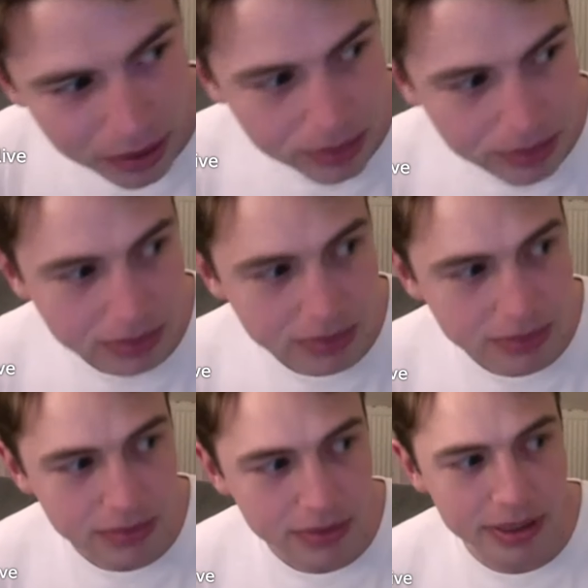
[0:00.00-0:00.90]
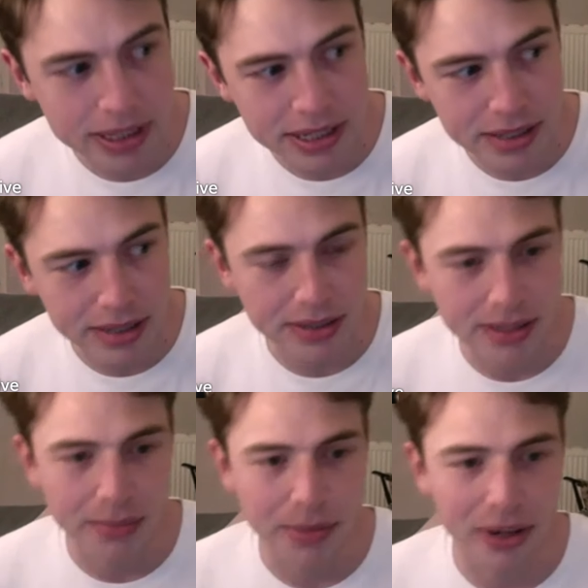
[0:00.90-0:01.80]
Oh, this isn't
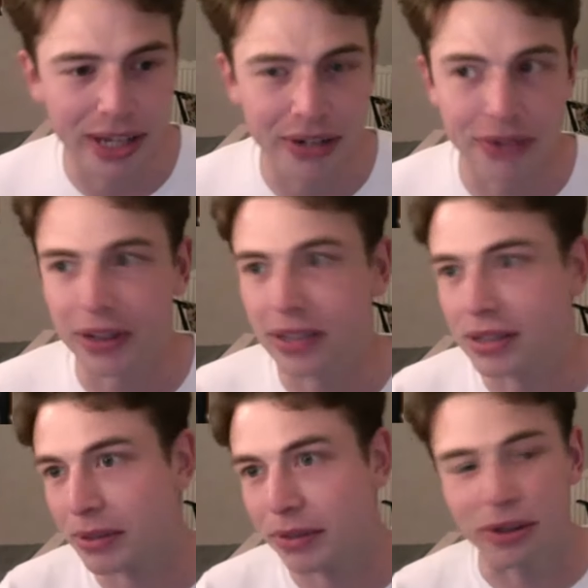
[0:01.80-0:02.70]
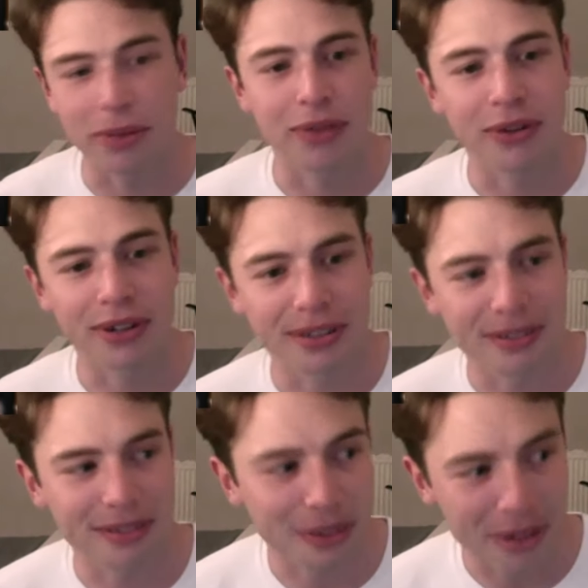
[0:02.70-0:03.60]
some lighting effect in my room. I've
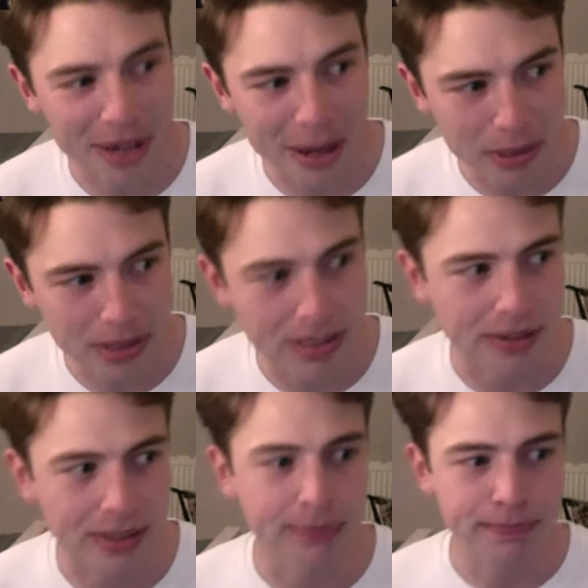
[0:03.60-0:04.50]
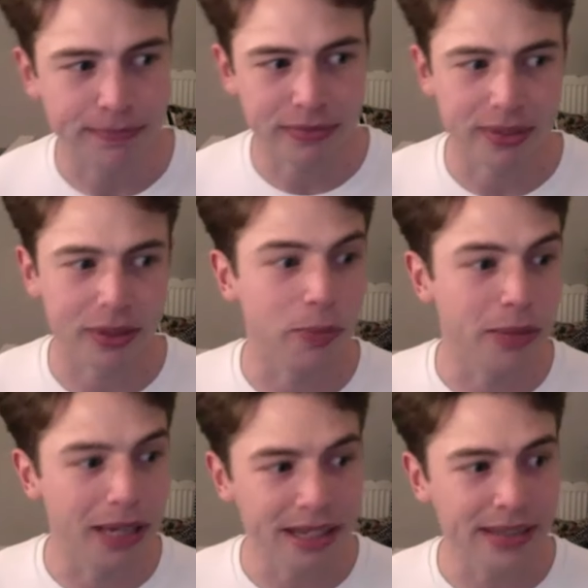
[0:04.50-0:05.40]
got an ambulance outside.
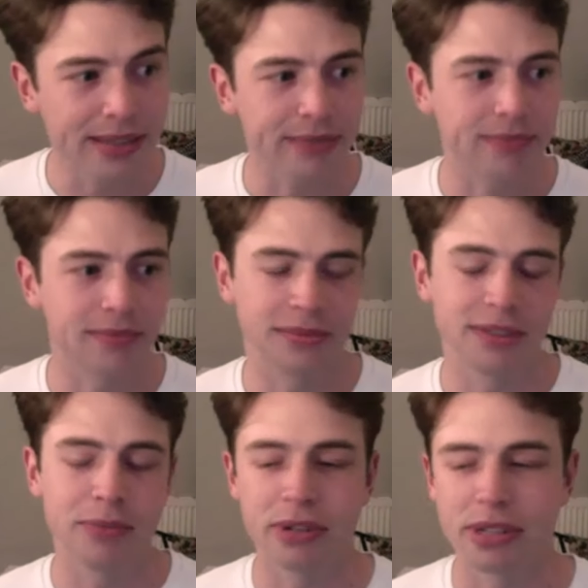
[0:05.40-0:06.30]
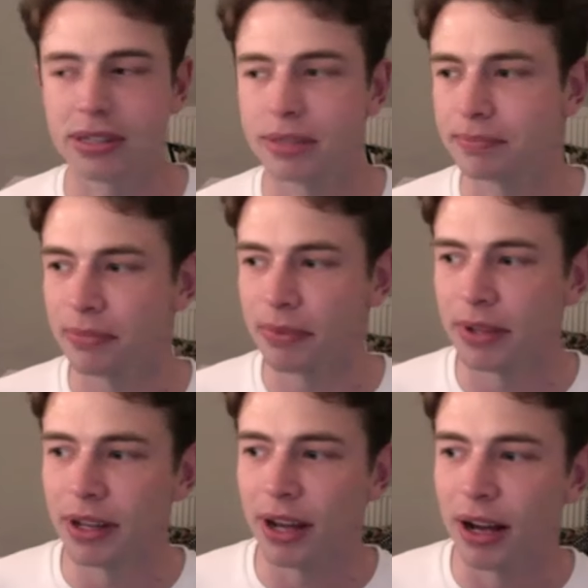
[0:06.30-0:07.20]
Oh, please, even more exciting.
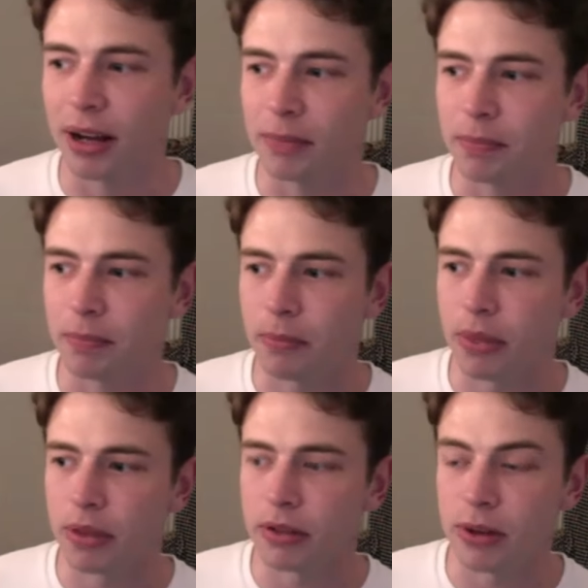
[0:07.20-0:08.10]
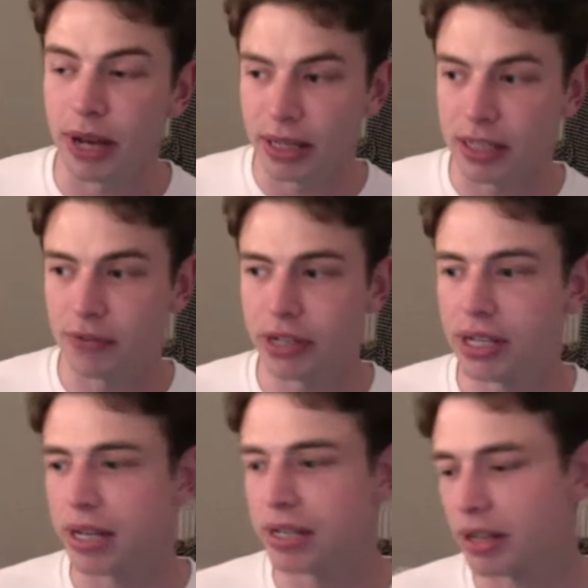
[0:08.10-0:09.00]
So I had this 3
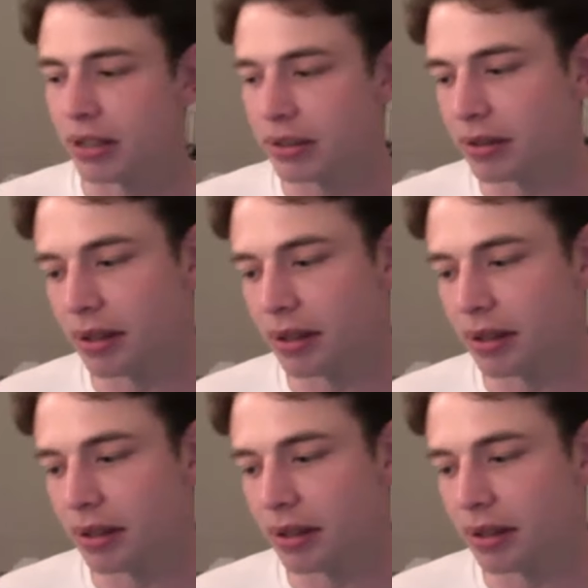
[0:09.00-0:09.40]
days.